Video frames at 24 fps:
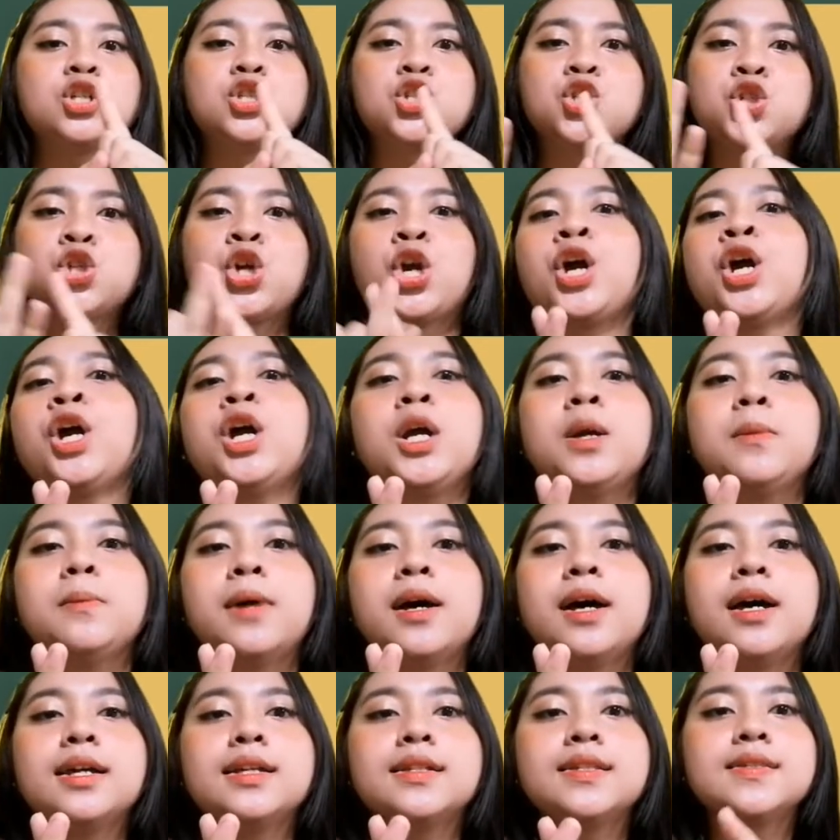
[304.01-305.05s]

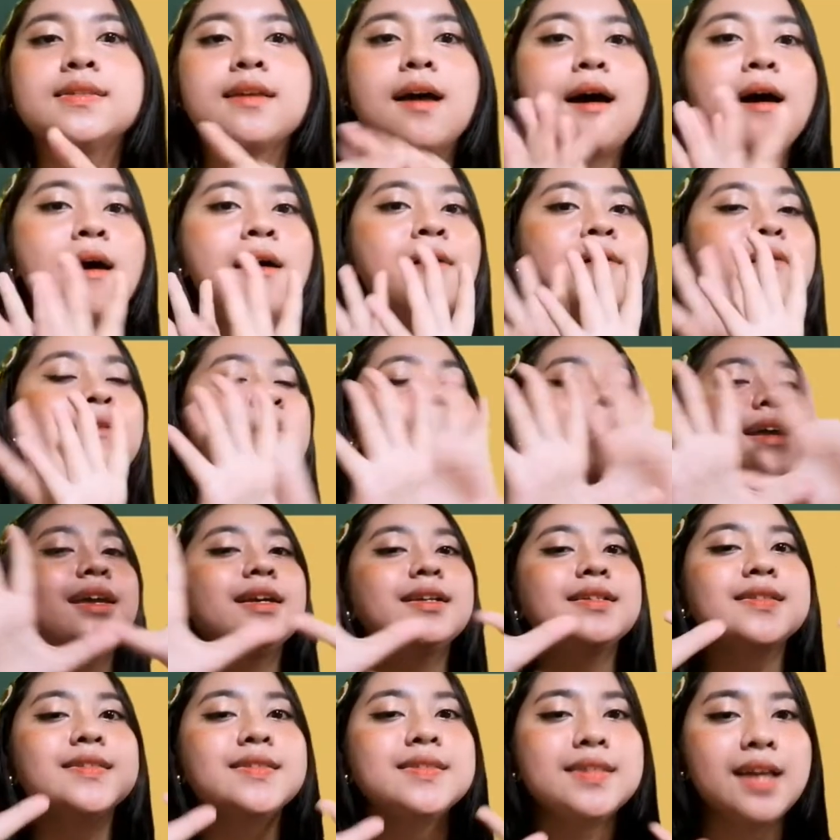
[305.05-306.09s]
termites are
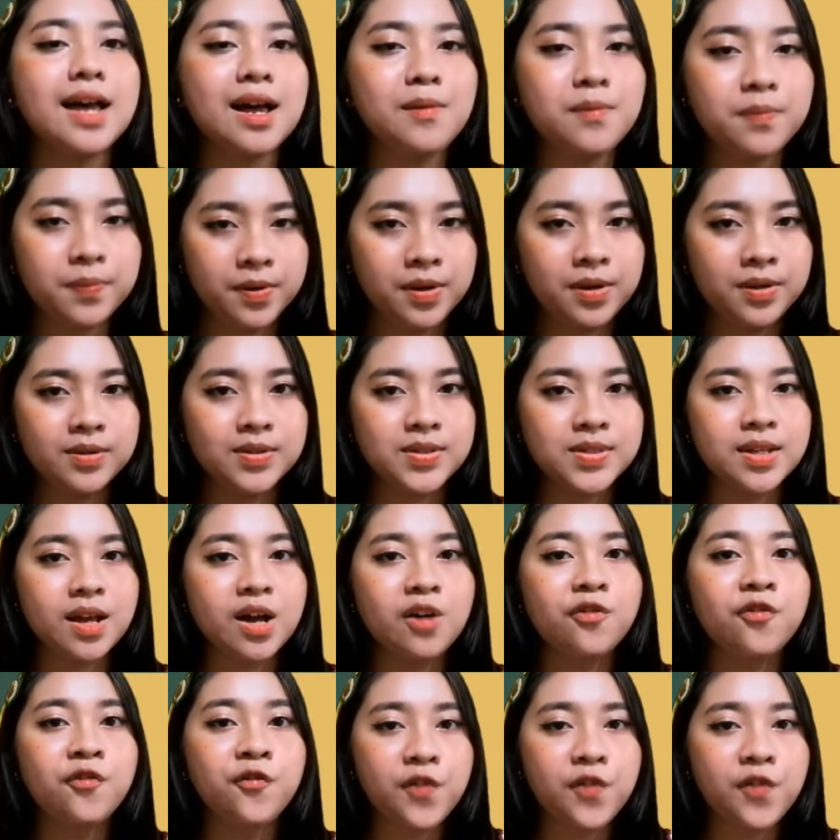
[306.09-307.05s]
examples of